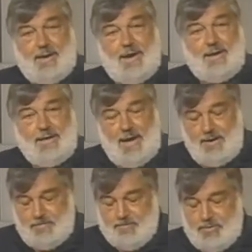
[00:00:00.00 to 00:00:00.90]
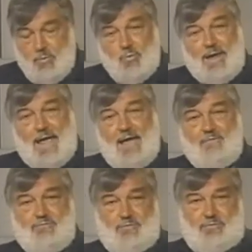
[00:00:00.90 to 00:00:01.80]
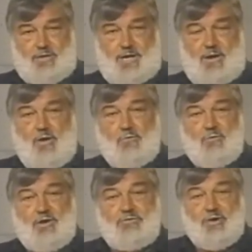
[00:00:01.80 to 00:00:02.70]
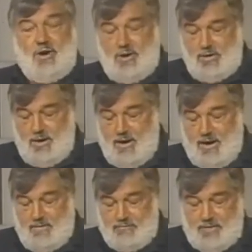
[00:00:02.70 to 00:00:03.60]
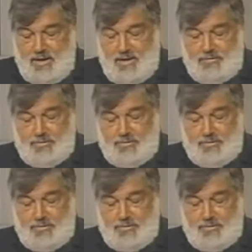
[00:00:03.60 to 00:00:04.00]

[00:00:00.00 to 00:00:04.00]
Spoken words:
And then again, we have the return of